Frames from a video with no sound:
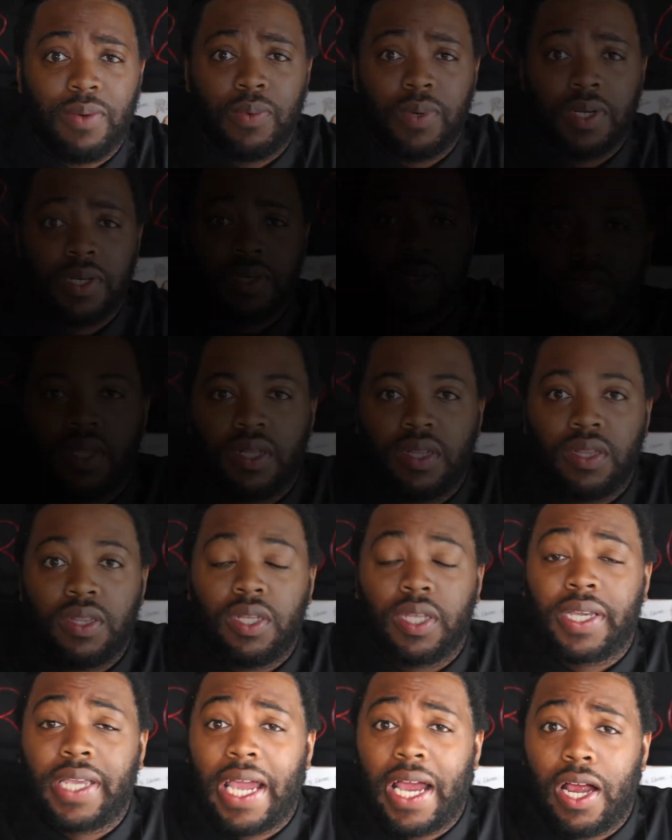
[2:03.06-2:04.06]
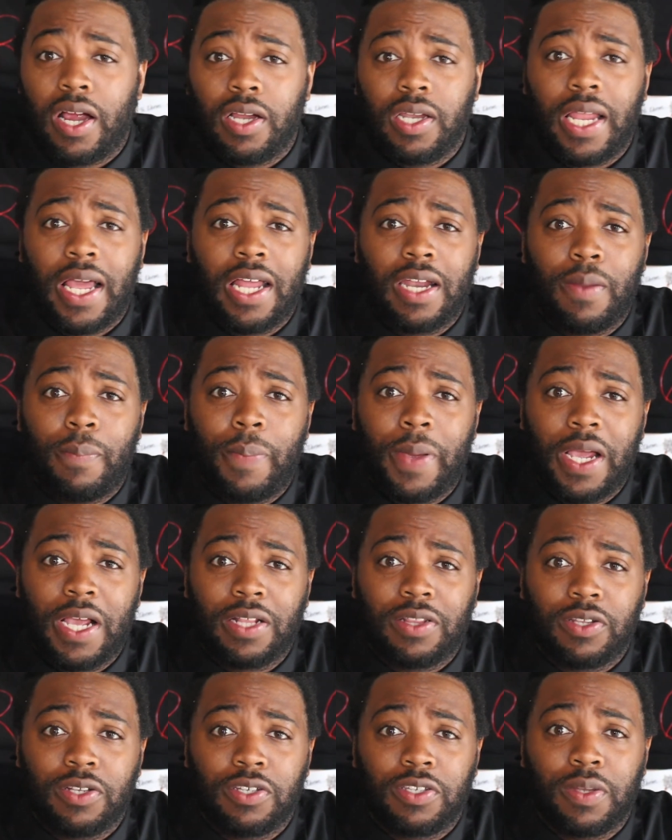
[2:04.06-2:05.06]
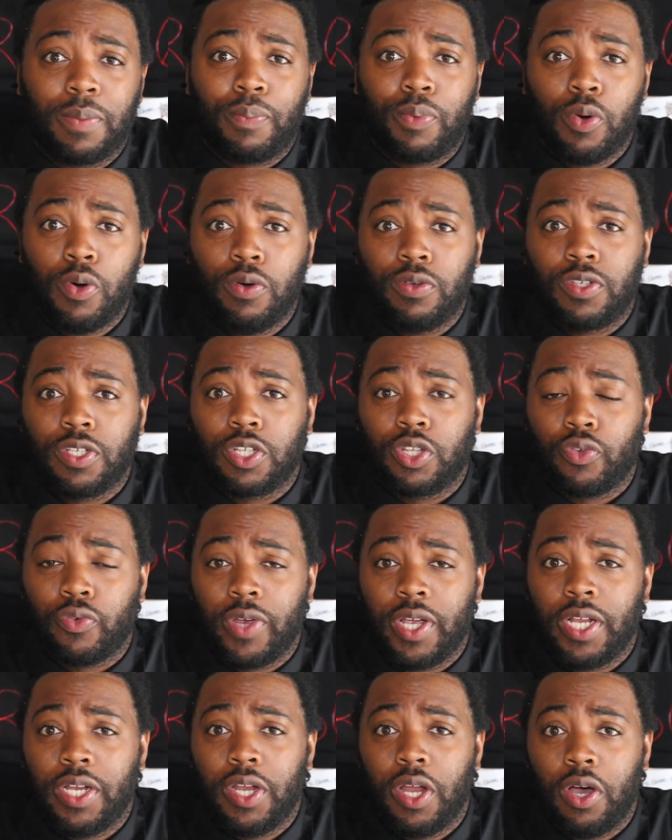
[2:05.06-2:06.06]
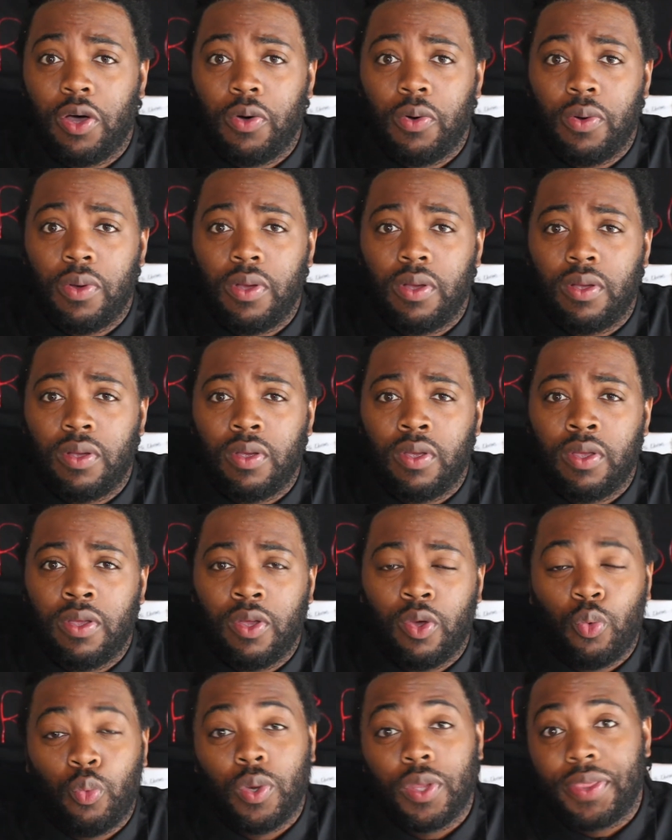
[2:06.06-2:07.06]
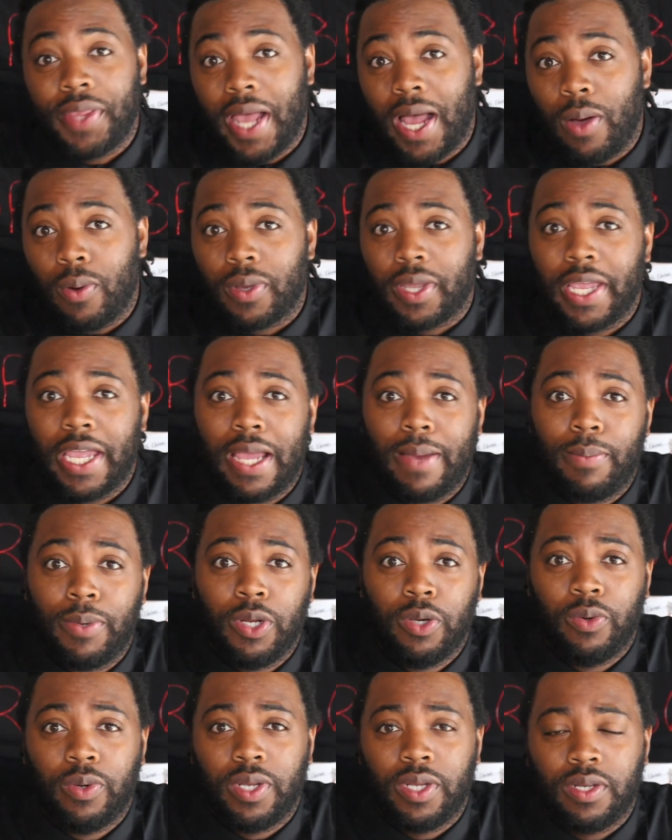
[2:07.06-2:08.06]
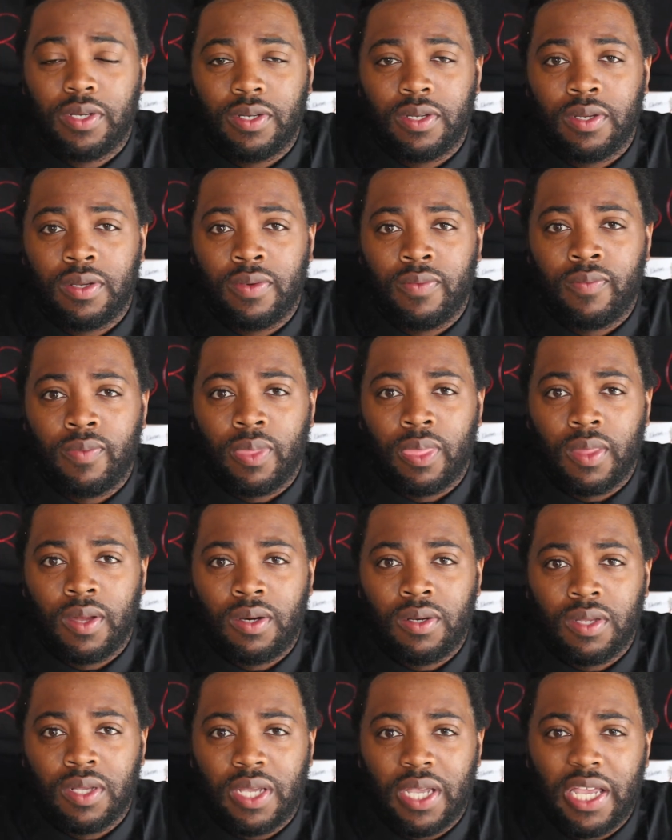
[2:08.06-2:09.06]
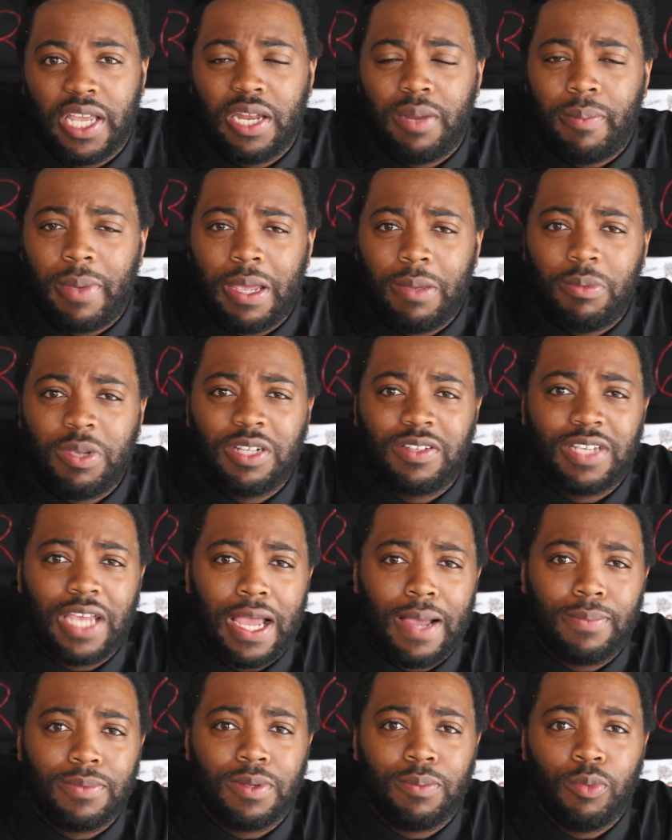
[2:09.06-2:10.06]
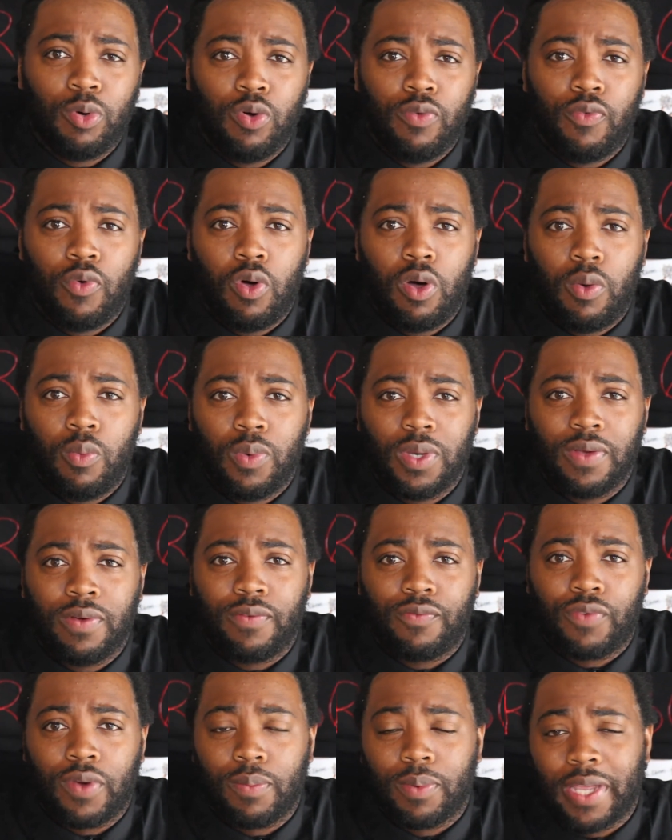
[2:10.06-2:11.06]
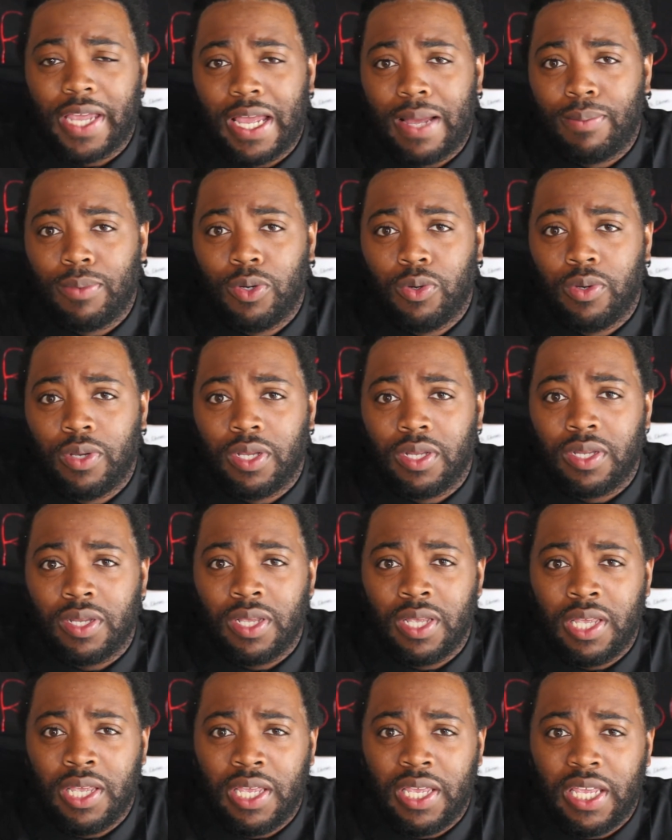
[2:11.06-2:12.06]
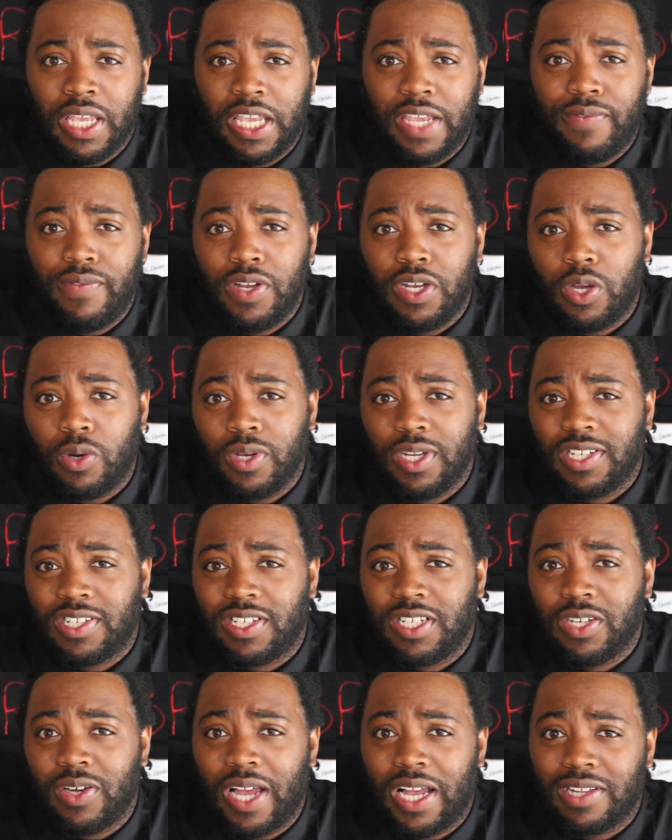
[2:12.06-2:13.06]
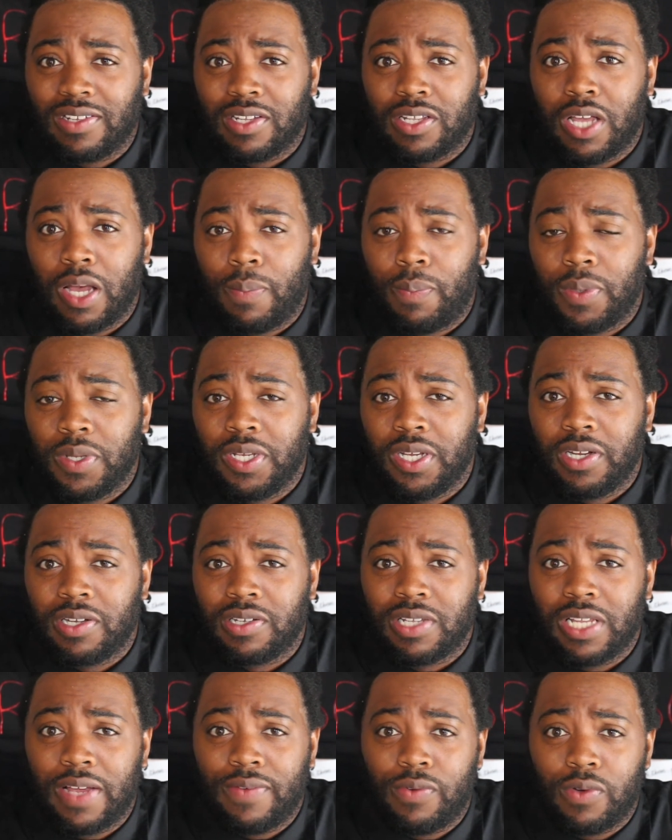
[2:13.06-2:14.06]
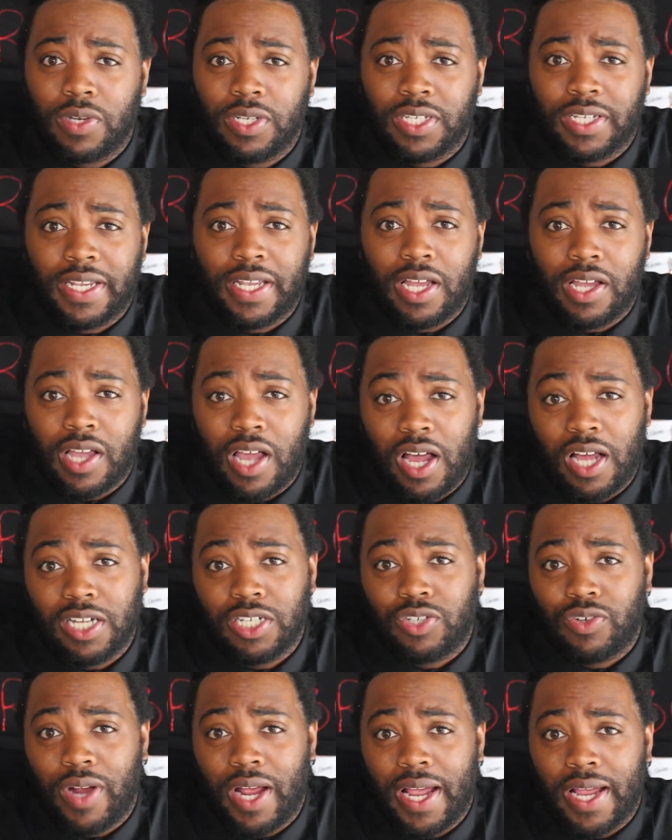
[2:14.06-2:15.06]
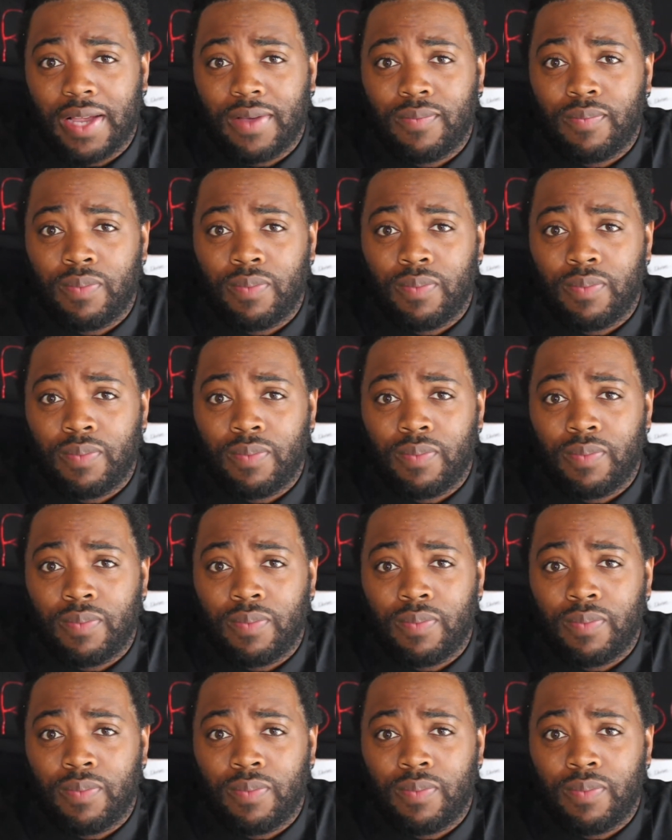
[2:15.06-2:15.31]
one. The Carolina Panthers improved to 3-0 without Cam Newton. And it may be time to move on from Cam Newton. Even though he still has a couple years left on his contract,